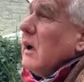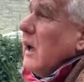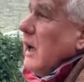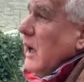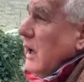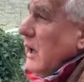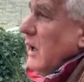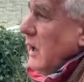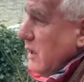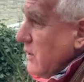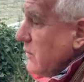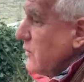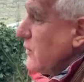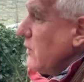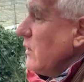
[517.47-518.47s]
It
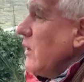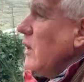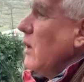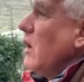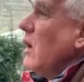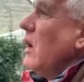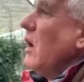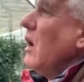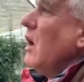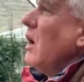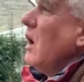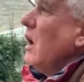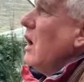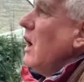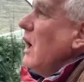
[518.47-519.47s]
is
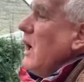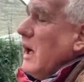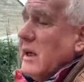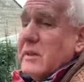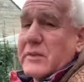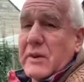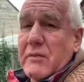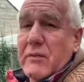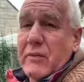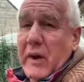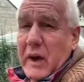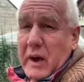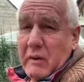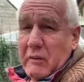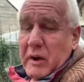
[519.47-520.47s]

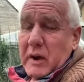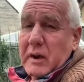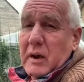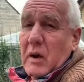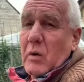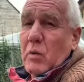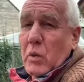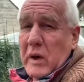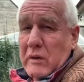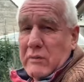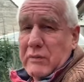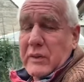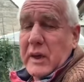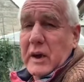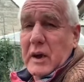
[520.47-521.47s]
interfering
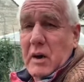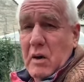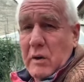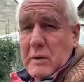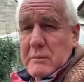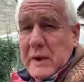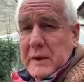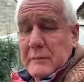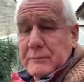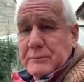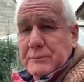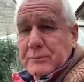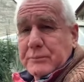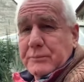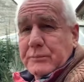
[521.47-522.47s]
with the economy.
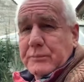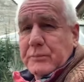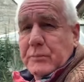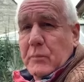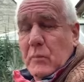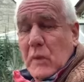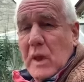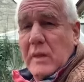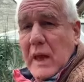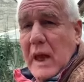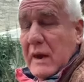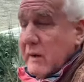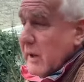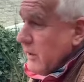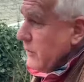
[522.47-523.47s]

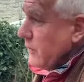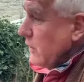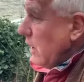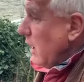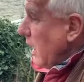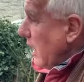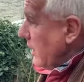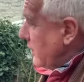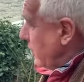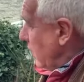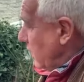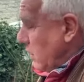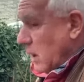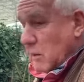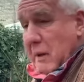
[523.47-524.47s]
There is, it's,
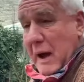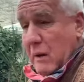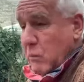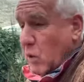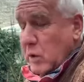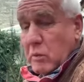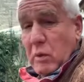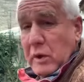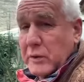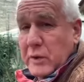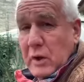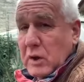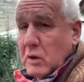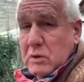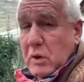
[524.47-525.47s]
no matter what you want to
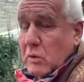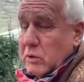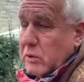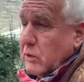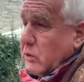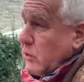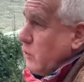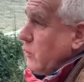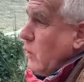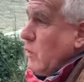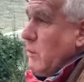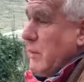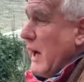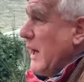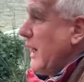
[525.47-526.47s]
do, you talk, talk
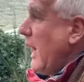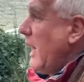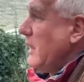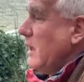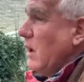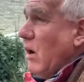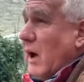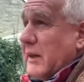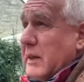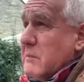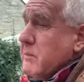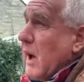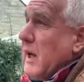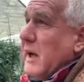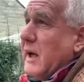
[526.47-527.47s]
about it how you like,
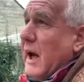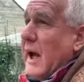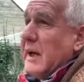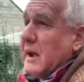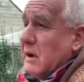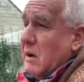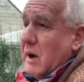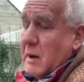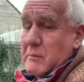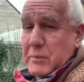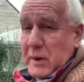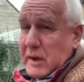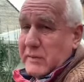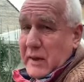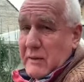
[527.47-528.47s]
debate it how you like, and
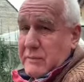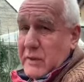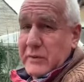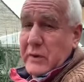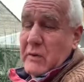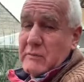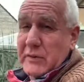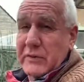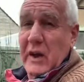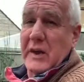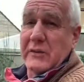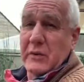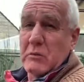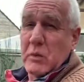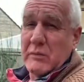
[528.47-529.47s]
please have this
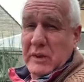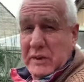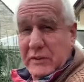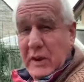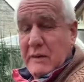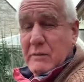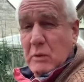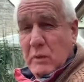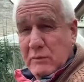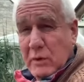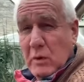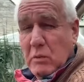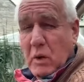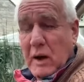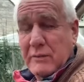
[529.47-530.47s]
conversation with each other, with
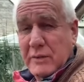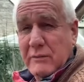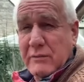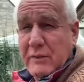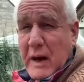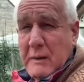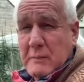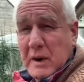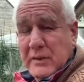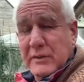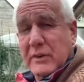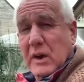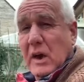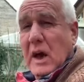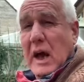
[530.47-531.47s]
your wives and families.
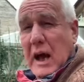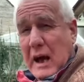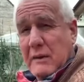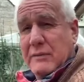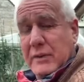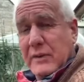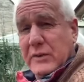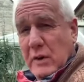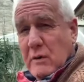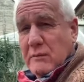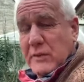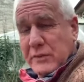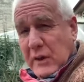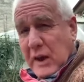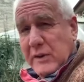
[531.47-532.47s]
Have this
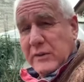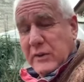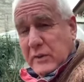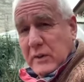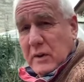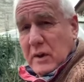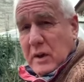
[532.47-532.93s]
conversation.